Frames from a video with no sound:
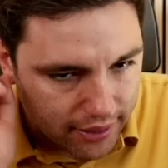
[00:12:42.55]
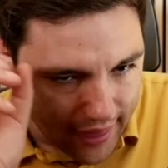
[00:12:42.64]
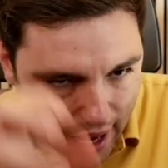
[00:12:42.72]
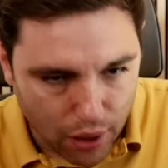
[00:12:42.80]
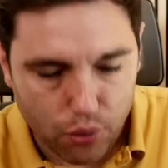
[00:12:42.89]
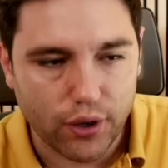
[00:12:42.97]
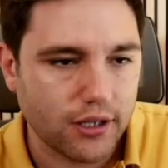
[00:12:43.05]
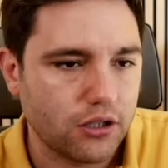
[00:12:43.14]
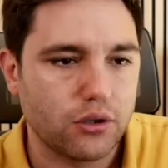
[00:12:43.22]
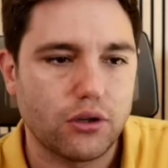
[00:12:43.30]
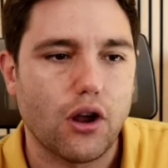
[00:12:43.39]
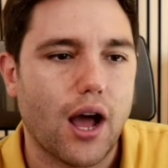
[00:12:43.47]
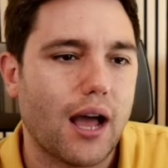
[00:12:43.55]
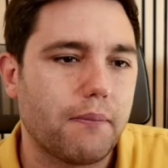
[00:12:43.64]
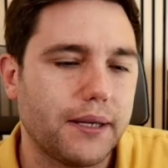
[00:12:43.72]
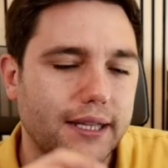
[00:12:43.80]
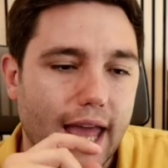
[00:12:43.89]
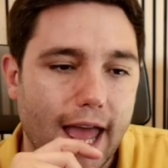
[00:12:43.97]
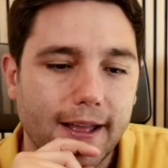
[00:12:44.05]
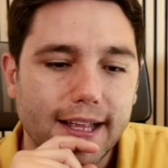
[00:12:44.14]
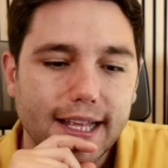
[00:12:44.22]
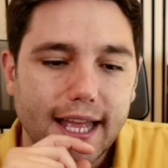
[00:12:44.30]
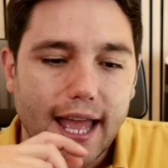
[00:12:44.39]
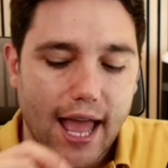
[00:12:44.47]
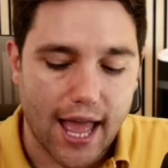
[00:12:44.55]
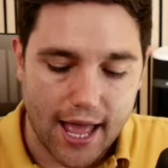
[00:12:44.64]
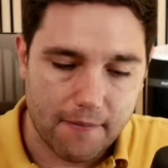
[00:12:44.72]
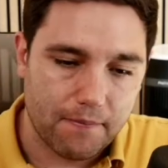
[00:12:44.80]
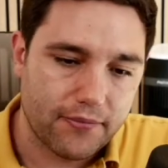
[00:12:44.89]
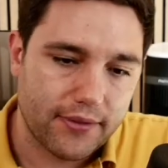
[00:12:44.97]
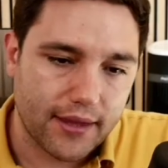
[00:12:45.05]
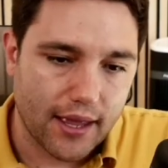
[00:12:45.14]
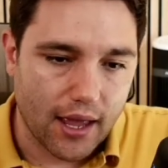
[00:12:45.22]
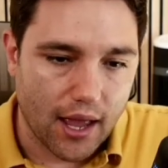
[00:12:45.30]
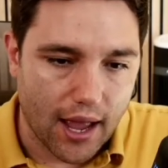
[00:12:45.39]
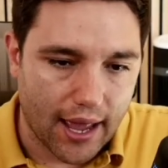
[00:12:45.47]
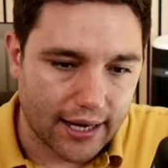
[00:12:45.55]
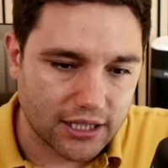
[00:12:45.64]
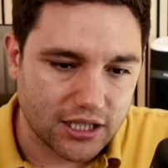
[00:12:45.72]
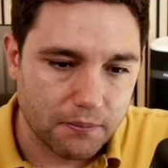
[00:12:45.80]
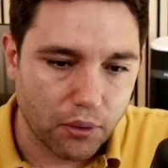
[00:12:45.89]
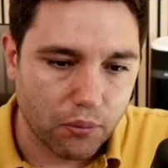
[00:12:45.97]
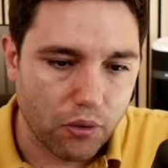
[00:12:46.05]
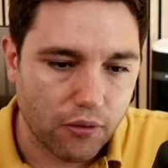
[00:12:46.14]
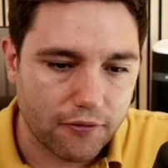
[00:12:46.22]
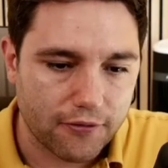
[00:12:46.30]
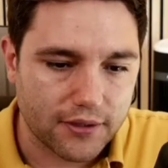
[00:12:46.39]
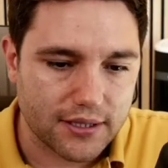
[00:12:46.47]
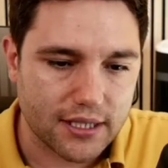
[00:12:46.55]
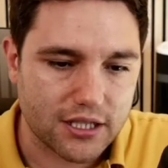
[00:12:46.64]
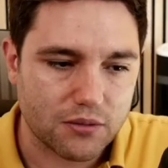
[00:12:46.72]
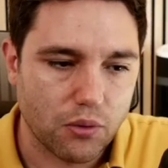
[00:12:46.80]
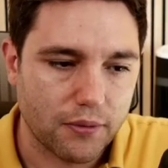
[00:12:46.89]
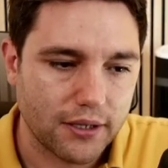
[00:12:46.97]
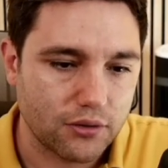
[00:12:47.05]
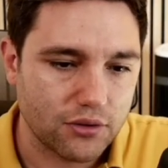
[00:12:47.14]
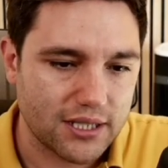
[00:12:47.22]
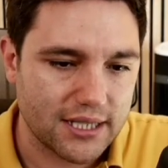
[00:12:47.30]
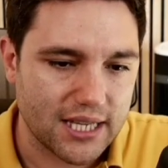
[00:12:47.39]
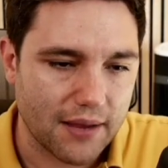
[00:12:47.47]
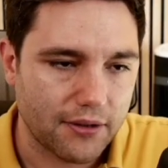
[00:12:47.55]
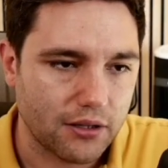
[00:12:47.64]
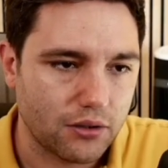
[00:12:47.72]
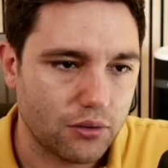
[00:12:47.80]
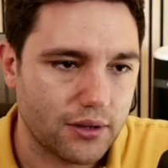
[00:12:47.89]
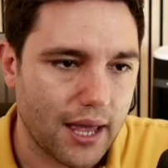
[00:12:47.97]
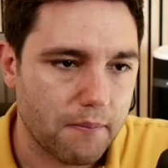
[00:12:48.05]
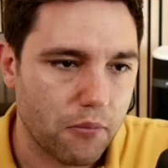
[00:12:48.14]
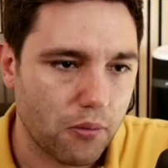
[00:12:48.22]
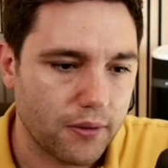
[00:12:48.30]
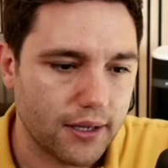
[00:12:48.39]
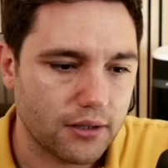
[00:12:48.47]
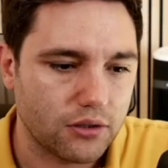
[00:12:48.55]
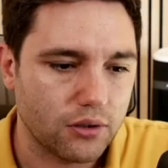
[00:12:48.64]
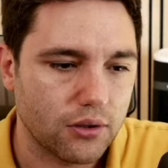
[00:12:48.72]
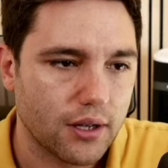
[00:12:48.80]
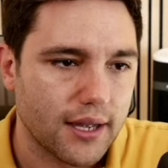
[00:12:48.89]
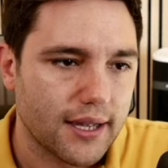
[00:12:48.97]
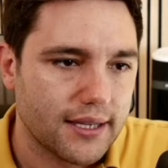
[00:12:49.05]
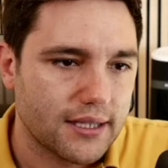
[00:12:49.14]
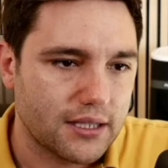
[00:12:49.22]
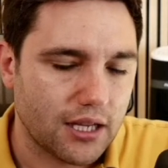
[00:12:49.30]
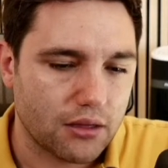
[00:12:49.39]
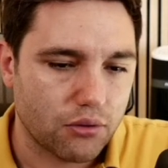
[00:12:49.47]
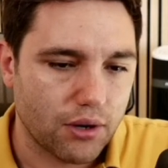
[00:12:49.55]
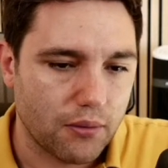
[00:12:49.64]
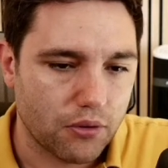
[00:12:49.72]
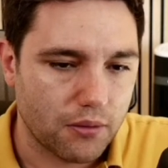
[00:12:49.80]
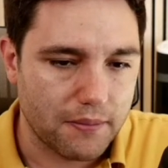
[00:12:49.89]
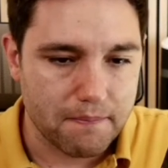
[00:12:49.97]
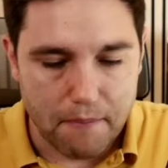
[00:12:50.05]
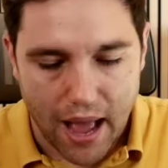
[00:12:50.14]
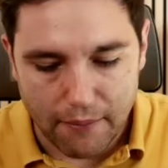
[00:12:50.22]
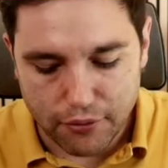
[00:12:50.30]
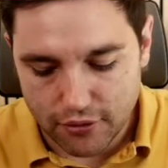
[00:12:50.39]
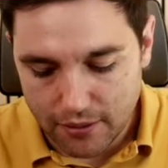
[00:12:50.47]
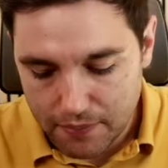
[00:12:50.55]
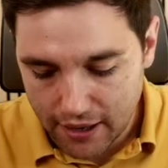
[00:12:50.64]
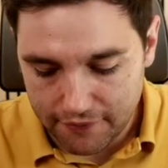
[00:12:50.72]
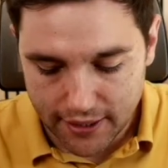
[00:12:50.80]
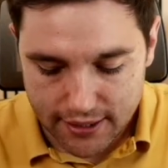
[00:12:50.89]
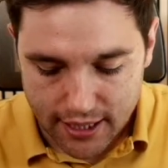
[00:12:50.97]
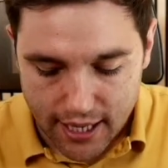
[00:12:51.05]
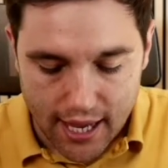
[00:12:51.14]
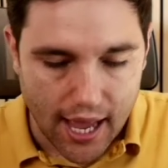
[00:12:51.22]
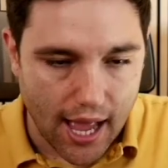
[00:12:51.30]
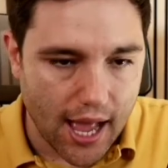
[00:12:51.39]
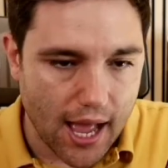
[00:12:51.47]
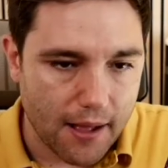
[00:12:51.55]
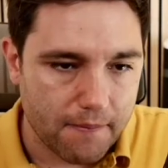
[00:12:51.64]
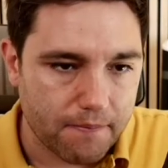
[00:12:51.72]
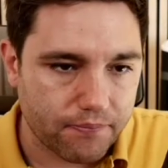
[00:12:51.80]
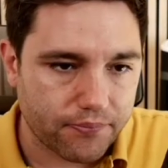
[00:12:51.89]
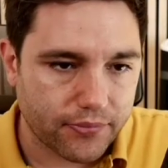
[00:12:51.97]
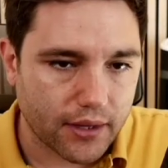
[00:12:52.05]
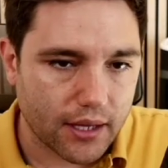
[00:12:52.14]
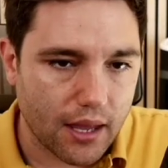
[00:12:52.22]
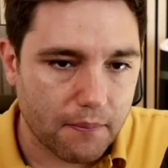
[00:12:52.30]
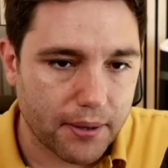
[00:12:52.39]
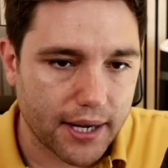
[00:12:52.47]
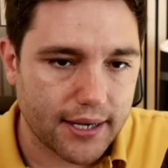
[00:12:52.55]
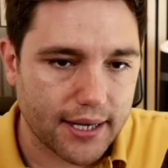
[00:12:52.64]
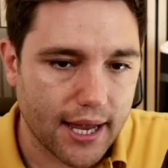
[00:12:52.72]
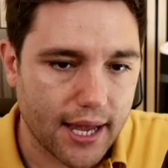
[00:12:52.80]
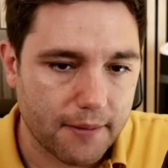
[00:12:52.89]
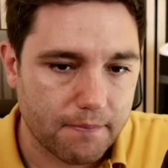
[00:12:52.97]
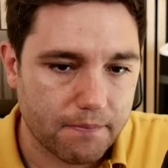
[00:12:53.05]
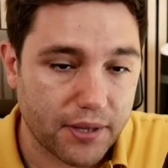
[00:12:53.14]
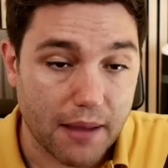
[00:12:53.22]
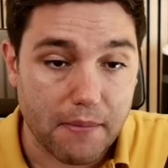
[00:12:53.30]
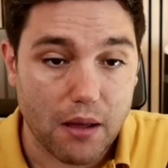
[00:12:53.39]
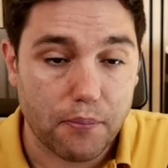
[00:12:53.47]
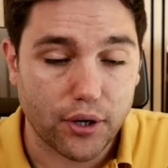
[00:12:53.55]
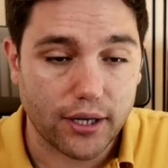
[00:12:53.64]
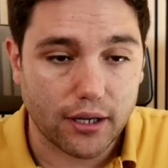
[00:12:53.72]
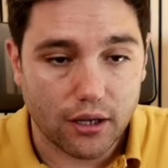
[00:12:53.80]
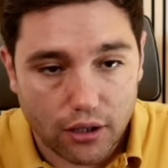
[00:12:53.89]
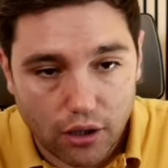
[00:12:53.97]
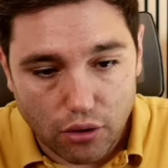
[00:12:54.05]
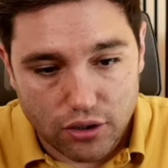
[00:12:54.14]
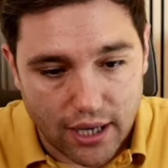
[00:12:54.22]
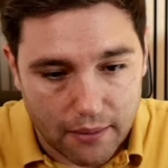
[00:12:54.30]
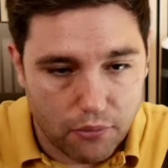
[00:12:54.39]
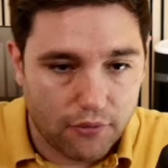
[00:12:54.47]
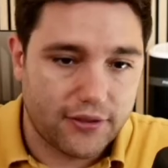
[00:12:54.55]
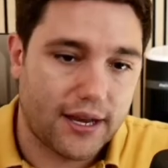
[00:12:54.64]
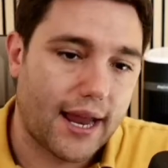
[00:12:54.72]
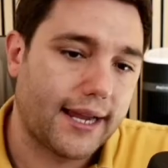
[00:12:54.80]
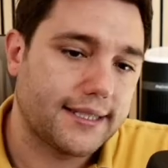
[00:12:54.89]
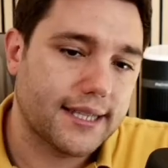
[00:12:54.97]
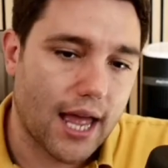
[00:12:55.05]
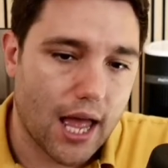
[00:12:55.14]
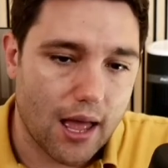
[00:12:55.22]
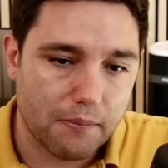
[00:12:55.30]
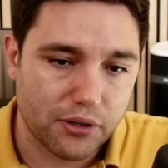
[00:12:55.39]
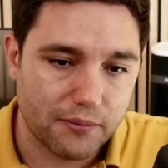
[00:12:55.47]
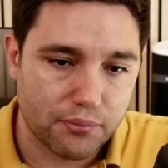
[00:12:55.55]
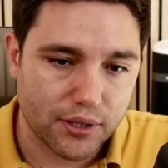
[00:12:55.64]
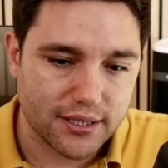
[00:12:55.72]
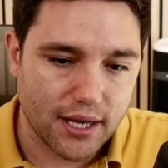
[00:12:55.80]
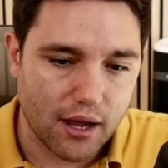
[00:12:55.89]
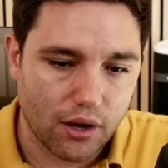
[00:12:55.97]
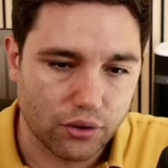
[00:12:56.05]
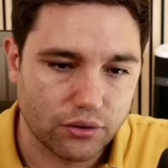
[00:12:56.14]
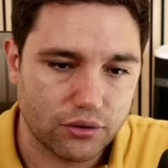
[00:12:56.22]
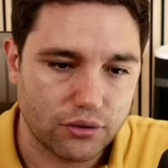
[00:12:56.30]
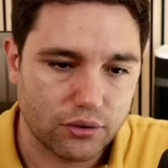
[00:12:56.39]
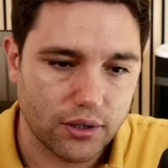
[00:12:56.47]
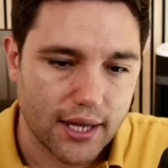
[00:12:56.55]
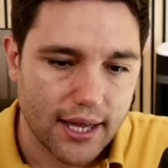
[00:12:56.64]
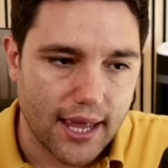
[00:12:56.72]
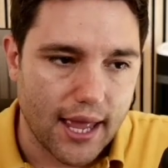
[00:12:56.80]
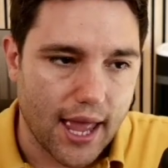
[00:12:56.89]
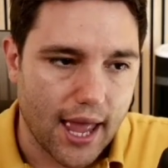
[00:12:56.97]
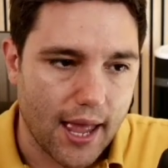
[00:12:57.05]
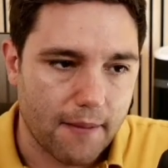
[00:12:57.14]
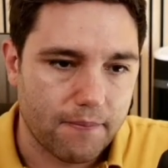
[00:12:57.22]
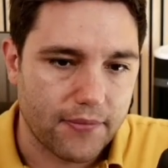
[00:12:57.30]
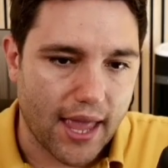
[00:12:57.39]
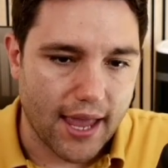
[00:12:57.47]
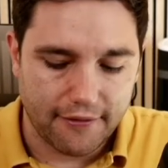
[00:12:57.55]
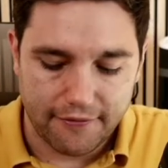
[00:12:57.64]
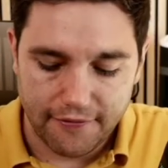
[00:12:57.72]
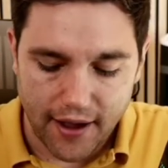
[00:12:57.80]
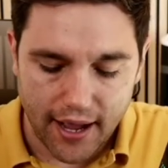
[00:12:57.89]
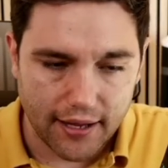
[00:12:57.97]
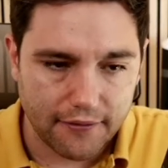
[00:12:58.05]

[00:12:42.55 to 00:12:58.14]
queen should not have been there. And a simple move such as moving it to c7 to then moving it to g3 would have been absolutely perfect. But yeah, my opponent goes and moves the knight, putting pressure onto a5,